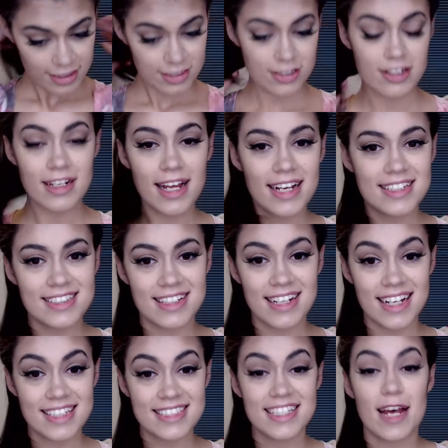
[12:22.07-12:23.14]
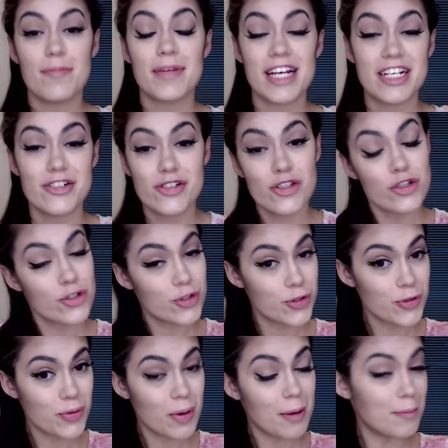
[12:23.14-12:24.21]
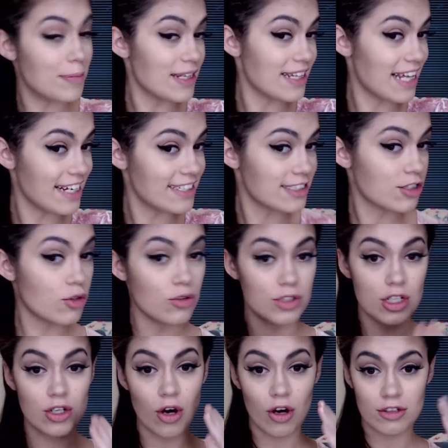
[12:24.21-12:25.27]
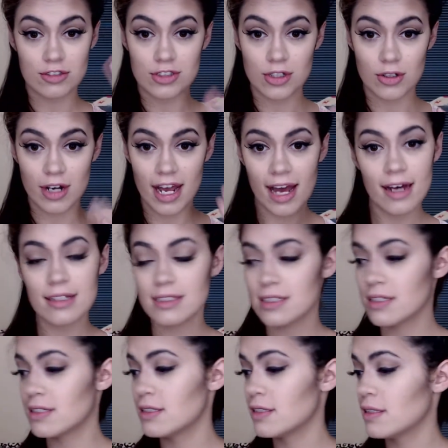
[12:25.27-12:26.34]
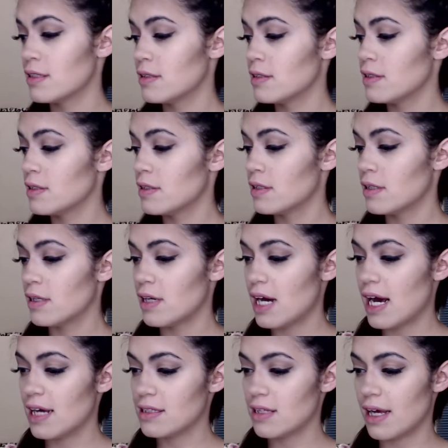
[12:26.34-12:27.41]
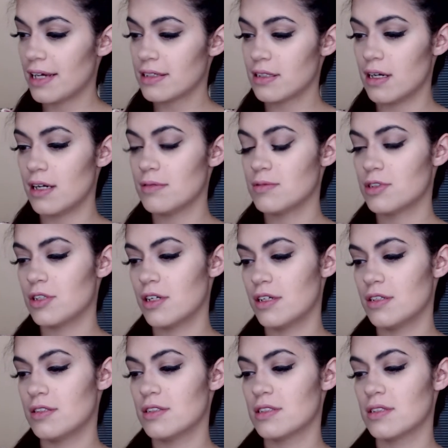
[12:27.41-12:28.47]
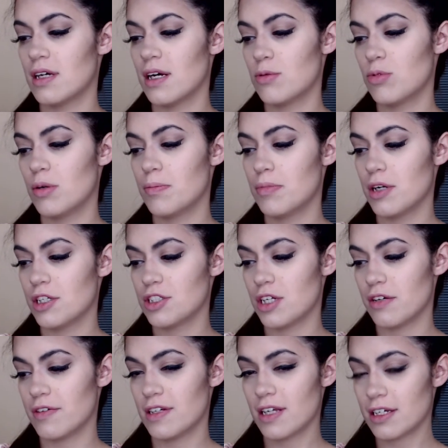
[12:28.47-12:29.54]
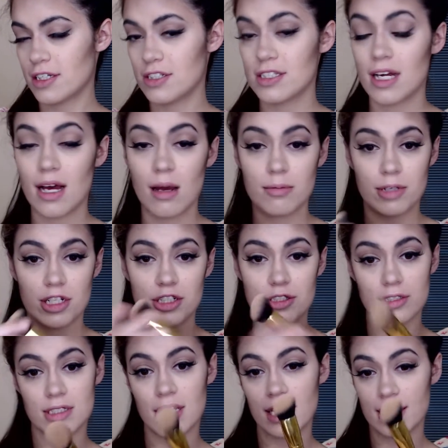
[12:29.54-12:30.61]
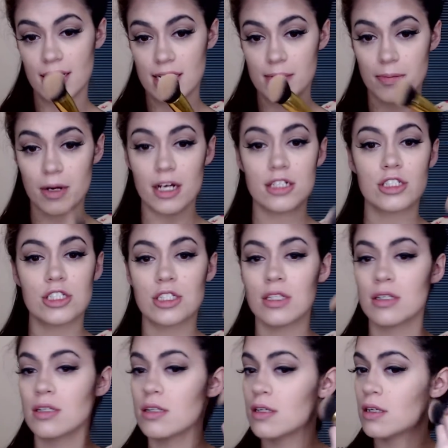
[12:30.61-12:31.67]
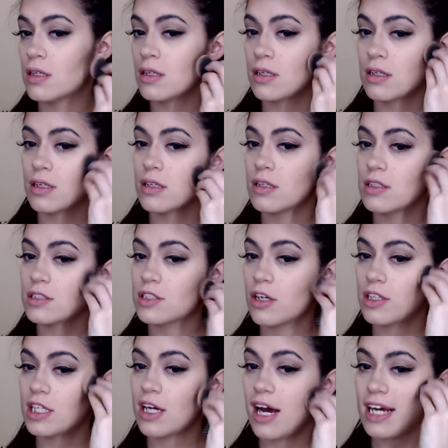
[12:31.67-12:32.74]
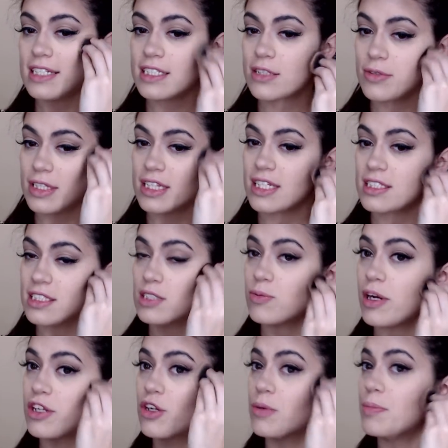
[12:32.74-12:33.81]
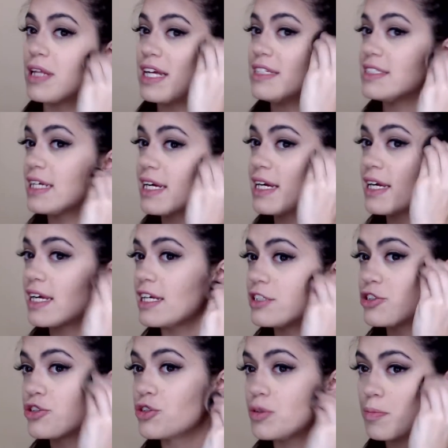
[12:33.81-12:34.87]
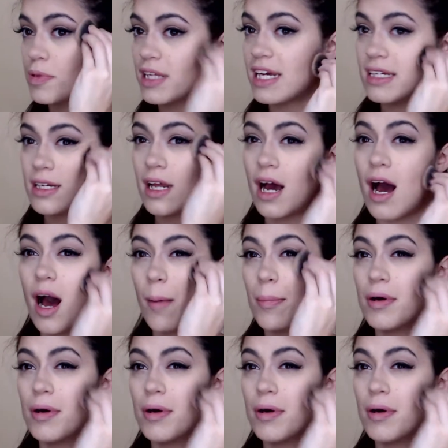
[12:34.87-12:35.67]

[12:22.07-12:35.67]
So the next step is to blend all the contour out. I'm trying to decide what brush I feel like using. I'm going to use this brush. So the idea with this is when you're blending is to blend up.